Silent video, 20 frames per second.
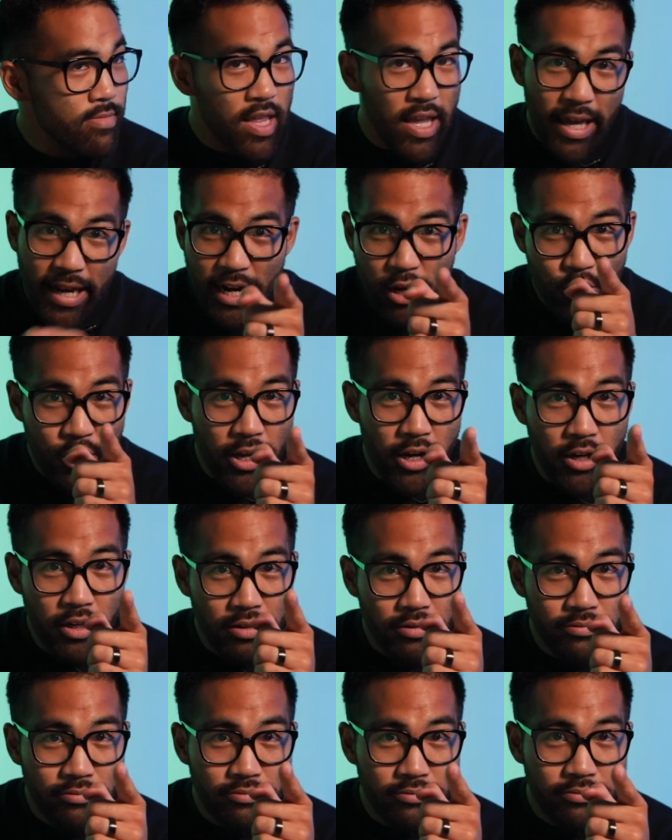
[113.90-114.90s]
Get out there.
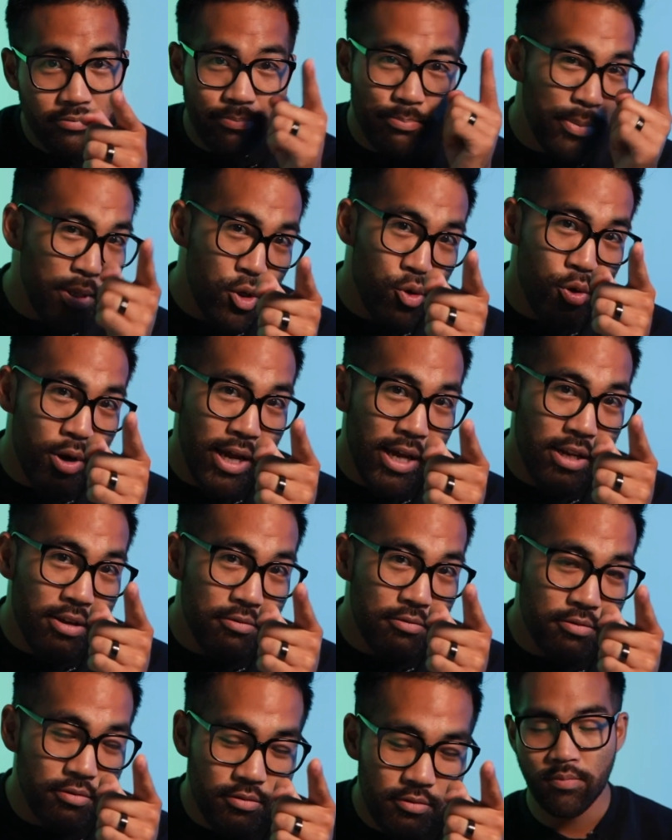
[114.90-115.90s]
Be
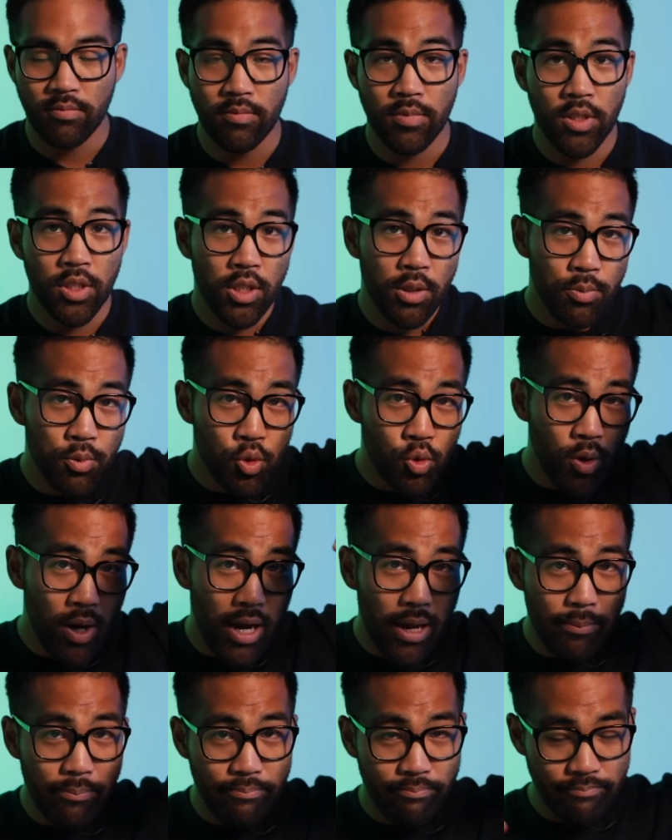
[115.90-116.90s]
creative.
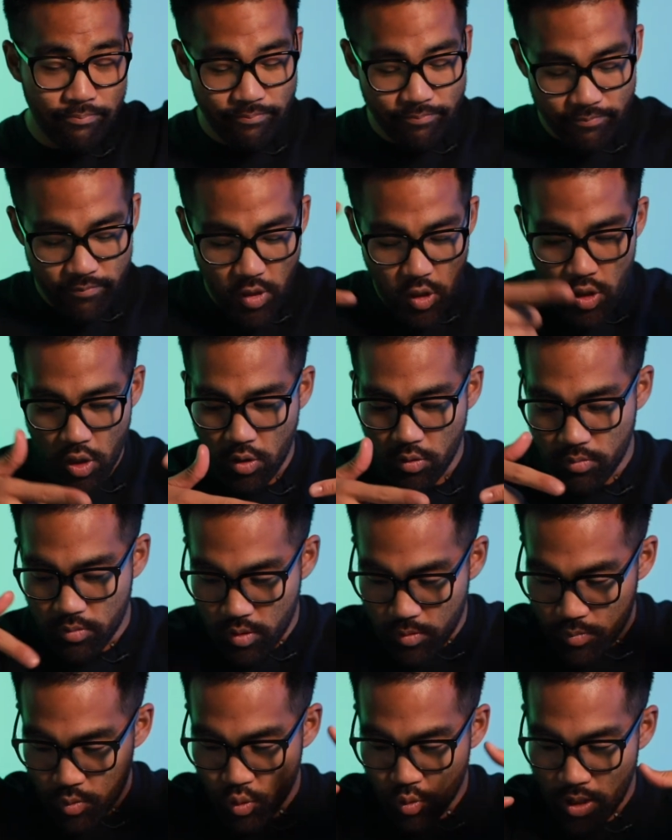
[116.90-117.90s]
Subscribe you know,
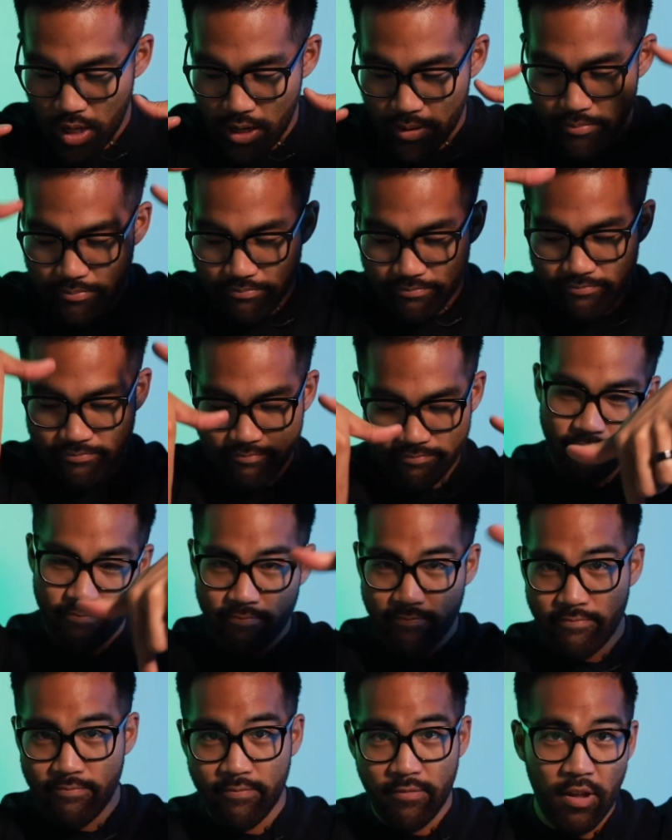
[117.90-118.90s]
subscribe
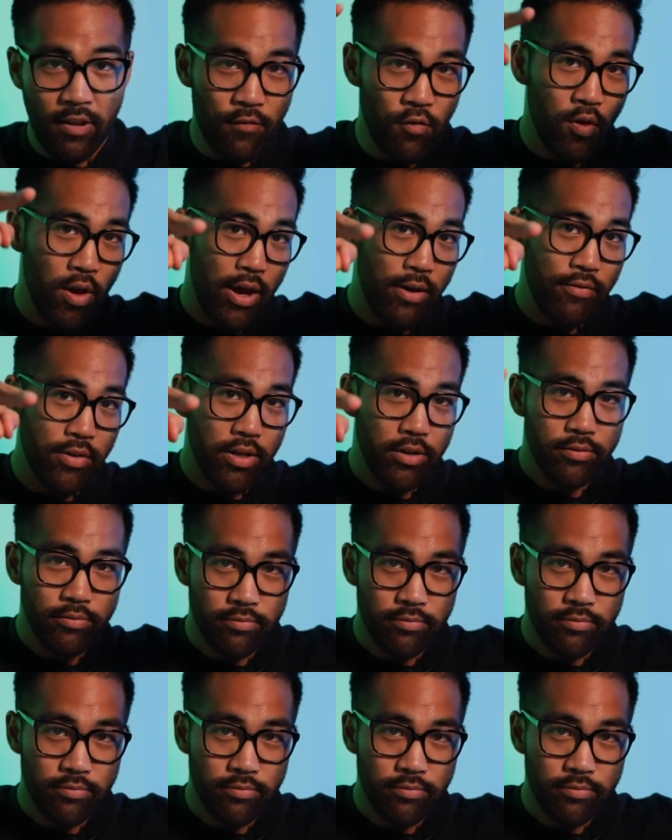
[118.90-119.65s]
if you haven't.